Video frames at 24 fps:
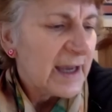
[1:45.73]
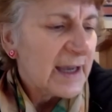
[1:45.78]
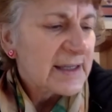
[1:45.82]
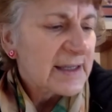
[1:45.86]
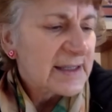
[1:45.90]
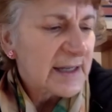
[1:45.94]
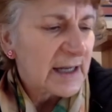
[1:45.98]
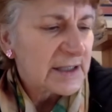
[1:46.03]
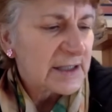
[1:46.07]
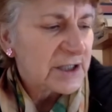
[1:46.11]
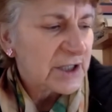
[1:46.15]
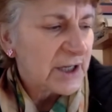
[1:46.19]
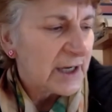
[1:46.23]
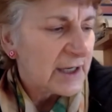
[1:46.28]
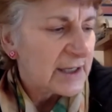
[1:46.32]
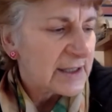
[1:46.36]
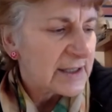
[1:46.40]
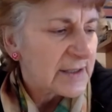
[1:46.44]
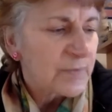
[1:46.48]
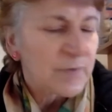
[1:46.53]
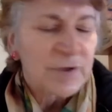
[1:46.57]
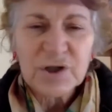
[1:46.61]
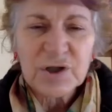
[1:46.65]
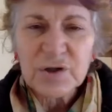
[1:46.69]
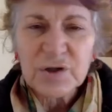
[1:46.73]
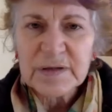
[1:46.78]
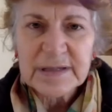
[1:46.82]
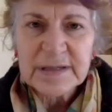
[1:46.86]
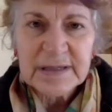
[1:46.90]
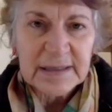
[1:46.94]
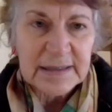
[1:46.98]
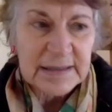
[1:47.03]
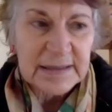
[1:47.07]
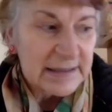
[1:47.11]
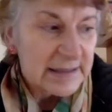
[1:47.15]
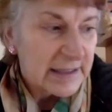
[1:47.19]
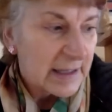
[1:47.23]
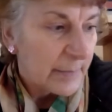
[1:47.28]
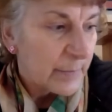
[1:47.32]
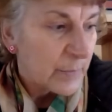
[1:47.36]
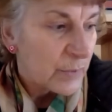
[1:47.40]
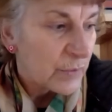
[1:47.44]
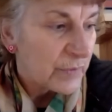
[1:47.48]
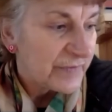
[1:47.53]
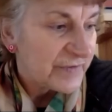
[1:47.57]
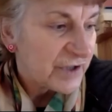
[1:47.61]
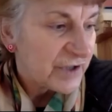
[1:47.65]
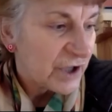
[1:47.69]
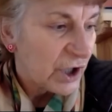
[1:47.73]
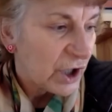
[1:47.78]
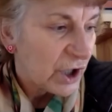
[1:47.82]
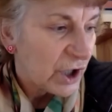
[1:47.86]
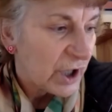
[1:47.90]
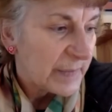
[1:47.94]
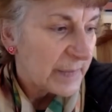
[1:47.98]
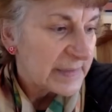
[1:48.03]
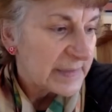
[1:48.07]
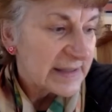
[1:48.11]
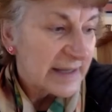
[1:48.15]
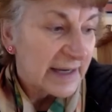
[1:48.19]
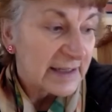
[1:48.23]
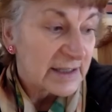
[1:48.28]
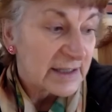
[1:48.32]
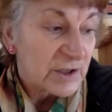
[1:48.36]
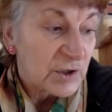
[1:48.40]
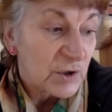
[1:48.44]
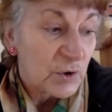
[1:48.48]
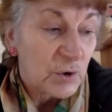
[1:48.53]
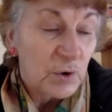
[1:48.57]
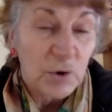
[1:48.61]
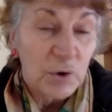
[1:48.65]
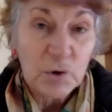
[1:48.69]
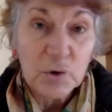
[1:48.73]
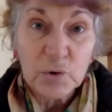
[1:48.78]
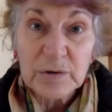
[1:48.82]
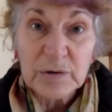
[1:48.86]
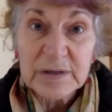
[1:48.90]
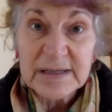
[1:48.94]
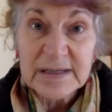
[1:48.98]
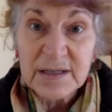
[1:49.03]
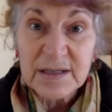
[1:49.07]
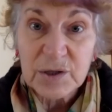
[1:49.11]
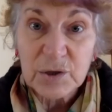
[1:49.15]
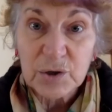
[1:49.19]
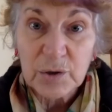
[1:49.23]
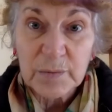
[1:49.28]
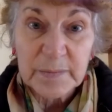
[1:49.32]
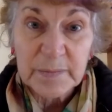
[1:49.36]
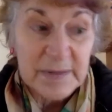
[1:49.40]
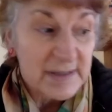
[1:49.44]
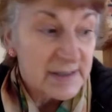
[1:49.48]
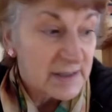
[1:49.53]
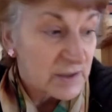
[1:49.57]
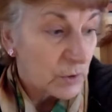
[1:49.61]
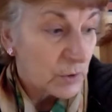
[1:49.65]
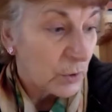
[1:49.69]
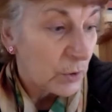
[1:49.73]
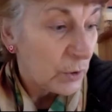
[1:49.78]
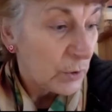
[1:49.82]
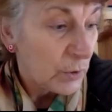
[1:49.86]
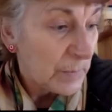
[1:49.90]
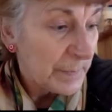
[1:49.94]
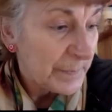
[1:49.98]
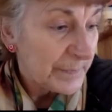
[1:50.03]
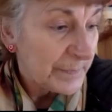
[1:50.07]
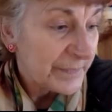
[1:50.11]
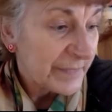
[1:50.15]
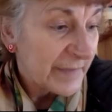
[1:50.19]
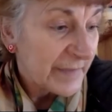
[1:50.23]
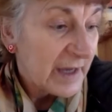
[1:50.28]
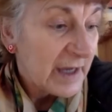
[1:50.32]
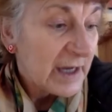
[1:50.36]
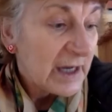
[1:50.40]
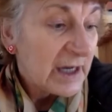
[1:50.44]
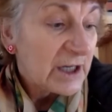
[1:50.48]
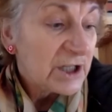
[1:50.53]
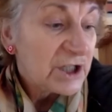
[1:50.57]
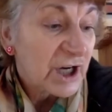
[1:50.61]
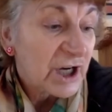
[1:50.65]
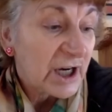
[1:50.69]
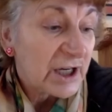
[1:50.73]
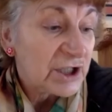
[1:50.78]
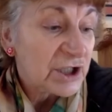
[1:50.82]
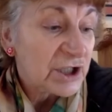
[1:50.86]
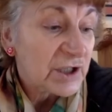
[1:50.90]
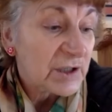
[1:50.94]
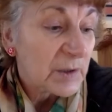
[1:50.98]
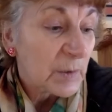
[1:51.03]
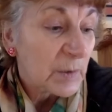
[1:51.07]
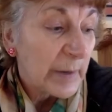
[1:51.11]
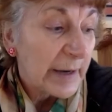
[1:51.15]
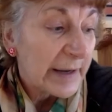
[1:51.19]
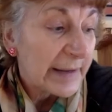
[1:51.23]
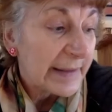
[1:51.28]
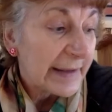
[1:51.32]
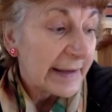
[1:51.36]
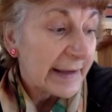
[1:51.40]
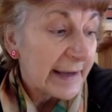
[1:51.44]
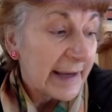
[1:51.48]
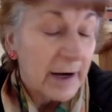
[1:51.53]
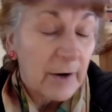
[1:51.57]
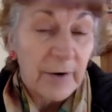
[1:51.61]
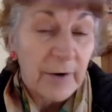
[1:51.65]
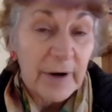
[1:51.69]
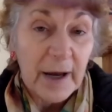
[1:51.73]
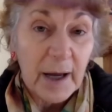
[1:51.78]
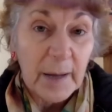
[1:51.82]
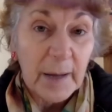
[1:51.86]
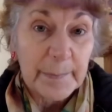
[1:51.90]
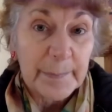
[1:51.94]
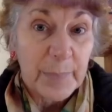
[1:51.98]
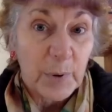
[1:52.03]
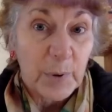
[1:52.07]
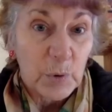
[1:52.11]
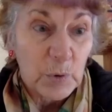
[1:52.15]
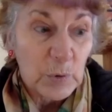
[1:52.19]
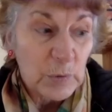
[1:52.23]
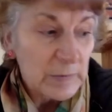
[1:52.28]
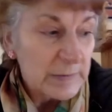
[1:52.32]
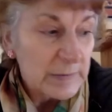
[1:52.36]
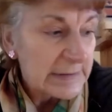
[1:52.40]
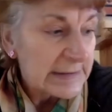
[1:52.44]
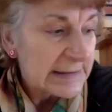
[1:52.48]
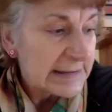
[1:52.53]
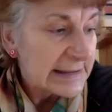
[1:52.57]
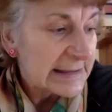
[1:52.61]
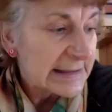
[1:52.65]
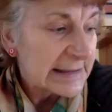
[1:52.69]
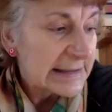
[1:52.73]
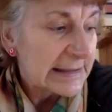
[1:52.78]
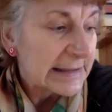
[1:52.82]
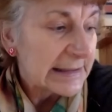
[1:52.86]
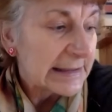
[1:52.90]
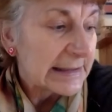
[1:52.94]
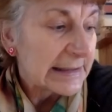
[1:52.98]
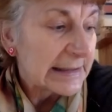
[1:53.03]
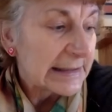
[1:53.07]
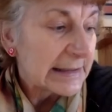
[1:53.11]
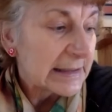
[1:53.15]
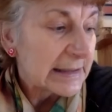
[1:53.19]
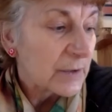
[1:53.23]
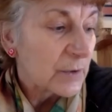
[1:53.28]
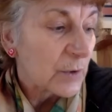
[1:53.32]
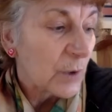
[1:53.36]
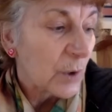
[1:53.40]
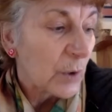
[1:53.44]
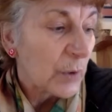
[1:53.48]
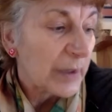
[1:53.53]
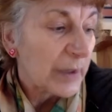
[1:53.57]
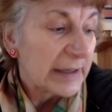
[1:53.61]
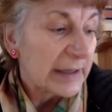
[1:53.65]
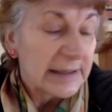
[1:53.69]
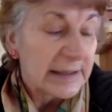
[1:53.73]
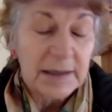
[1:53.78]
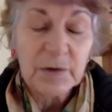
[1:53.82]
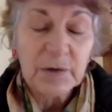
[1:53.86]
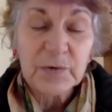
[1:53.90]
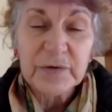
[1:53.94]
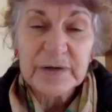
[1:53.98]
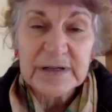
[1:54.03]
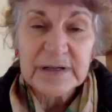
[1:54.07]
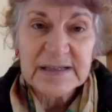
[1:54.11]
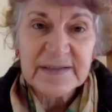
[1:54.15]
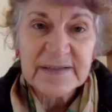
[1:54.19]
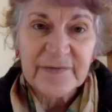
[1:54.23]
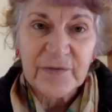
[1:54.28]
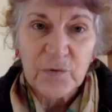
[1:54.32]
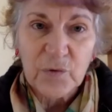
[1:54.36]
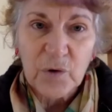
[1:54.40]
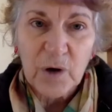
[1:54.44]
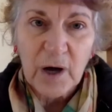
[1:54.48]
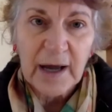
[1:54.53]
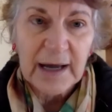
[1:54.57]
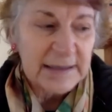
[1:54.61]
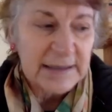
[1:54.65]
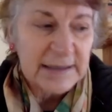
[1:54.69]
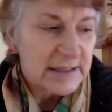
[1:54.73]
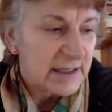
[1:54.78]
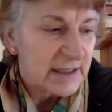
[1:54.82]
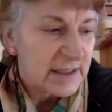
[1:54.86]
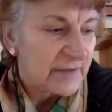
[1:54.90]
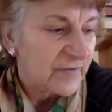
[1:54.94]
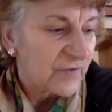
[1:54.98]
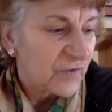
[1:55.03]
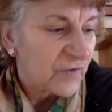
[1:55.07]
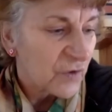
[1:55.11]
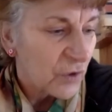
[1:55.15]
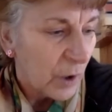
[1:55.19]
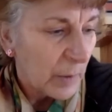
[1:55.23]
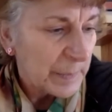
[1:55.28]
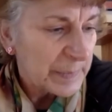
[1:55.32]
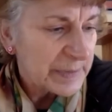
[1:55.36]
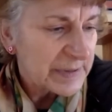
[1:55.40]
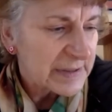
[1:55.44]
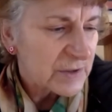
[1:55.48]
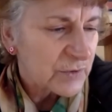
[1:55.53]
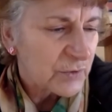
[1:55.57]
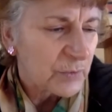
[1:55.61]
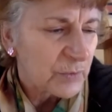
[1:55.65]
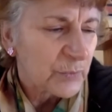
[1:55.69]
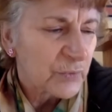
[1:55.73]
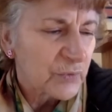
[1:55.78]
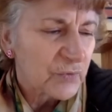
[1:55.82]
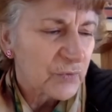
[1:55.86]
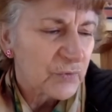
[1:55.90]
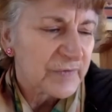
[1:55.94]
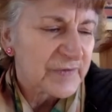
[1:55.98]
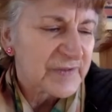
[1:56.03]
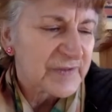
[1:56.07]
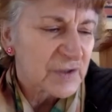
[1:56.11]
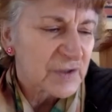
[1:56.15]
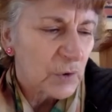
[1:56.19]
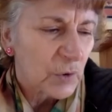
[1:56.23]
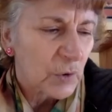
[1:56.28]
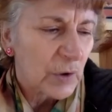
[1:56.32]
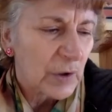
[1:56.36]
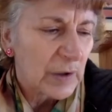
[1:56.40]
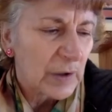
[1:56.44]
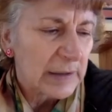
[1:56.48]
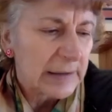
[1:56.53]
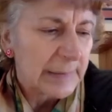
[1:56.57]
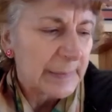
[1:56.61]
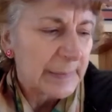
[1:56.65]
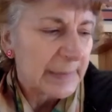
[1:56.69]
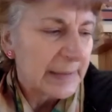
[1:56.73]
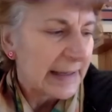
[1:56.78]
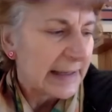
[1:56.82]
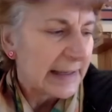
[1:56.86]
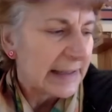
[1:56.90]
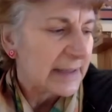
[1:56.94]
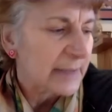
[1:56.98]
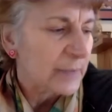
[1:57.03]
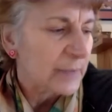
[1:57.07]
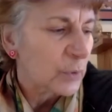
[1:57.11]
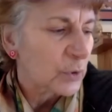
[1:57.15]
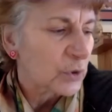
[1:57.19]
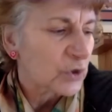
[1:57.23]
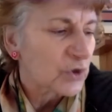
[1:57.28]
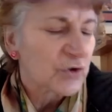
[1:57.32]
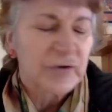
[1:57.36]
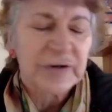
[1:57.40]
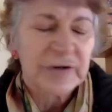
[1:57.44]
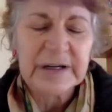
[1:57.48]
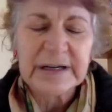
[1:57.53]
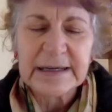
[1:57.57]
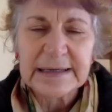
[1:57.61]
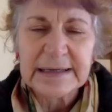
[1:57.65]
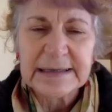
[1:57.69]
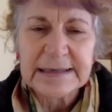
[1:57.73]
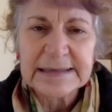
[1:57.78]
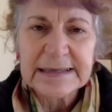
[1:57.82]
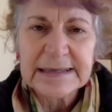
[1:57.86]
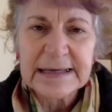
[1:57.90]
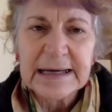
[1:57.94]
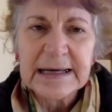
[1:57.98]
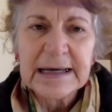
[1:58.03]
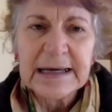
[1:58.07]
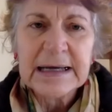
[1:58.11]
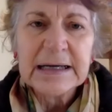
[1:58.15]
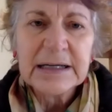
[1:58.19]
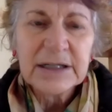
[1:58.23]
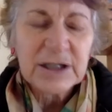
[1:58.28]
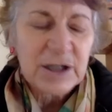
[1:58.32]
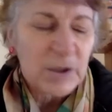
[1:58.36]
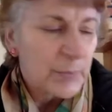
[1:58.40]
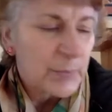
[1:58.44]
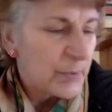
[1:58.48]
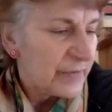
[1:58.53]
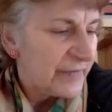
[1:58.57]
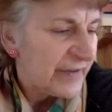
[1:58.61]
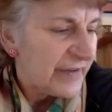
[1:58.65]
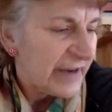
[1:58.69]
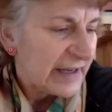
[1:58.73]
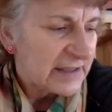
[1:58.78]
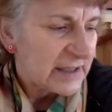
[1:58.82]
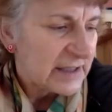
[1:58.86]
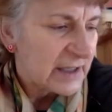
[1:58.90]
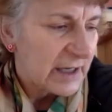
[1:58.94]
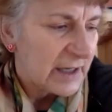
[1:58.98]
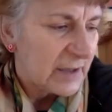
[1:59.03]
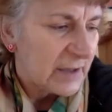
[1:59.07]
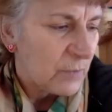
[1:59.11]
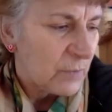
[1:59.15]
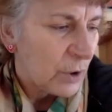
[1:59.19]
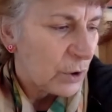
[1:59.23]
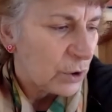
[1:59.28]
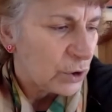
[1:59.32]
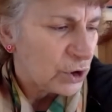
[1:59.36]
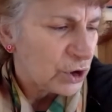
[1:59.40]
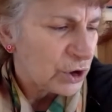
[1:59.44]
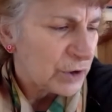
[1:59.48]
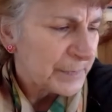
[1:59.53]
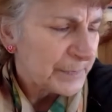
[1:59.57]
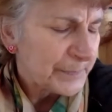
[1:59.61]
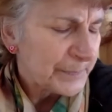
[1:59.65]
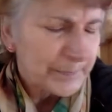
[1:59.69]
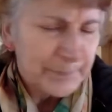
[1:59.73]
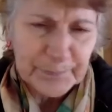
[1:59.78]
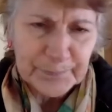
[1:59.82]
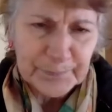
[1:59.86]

such as reducing the number of times they turn or disturb the soil, changing the way they carry out burns, growing an increased variety of crops to improve soil and planting more trees to prevent erosion.